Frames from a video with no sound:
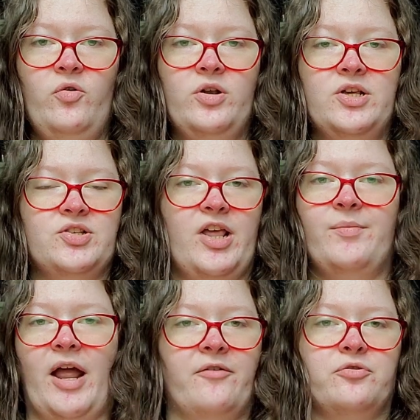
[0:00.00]
moon is
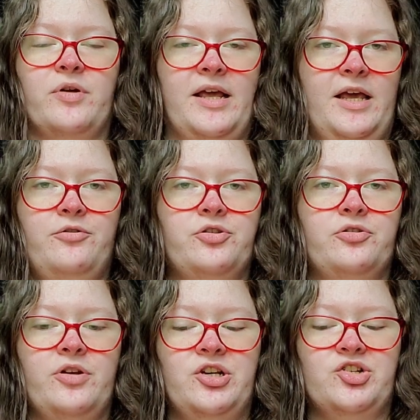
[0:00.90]
named after a
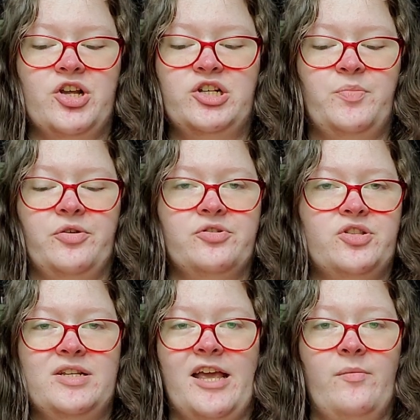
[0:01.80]
character in Shakespeare's
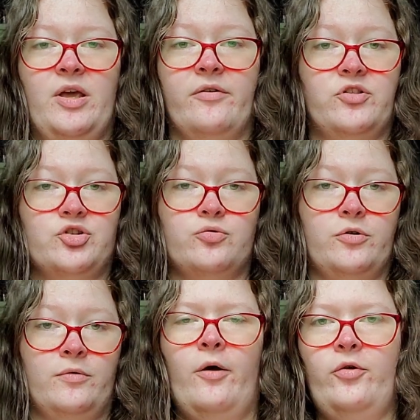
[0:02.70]
The Taming of the
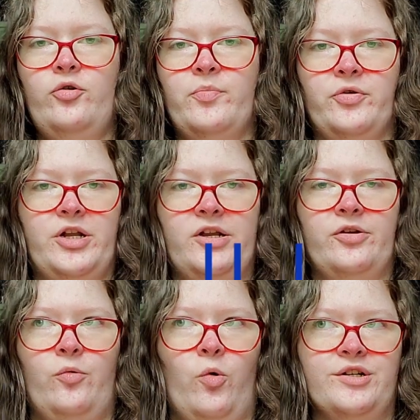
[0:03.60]
Shrew. Although
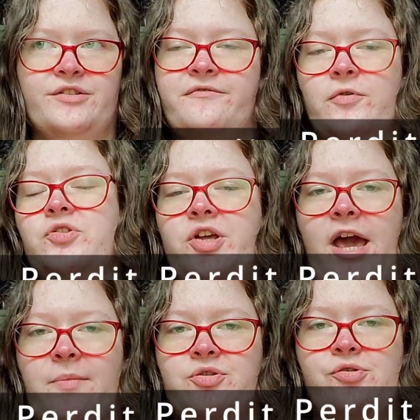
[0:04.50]
Perdita was first
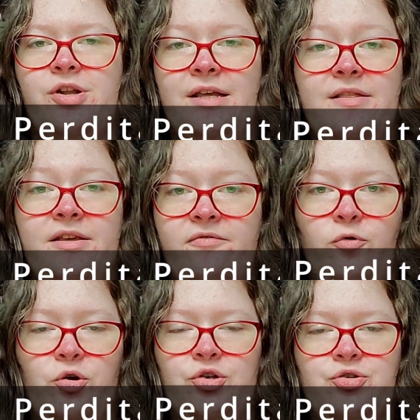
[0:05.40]
captured in the
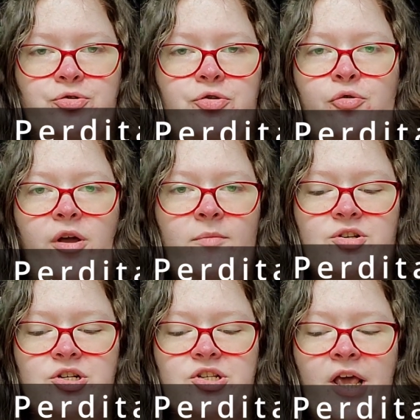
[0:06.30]
Voyager 2
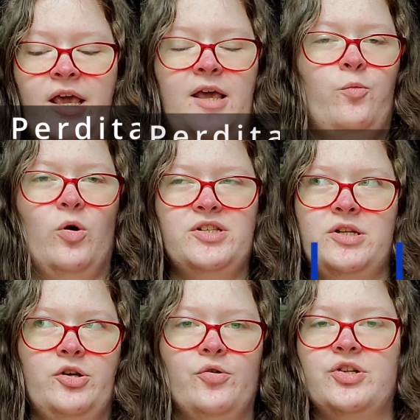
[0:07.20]
images, it
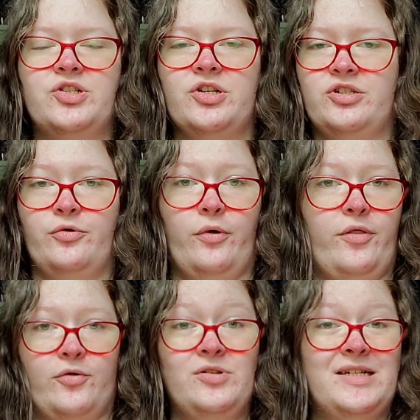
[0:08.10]
wasn't noticed until
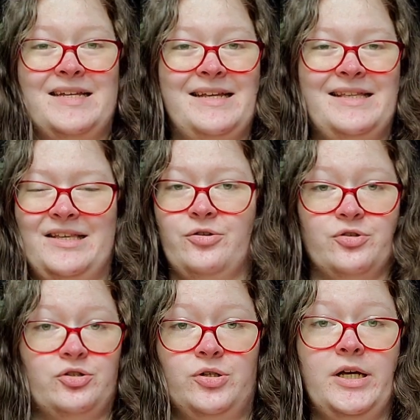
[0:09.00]
13
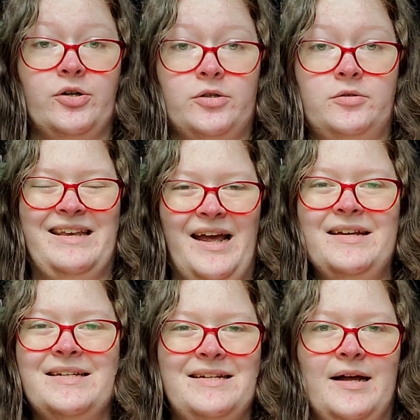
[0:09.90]
years later. In
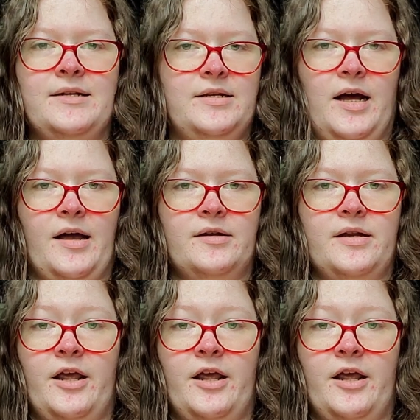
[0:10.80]
1999,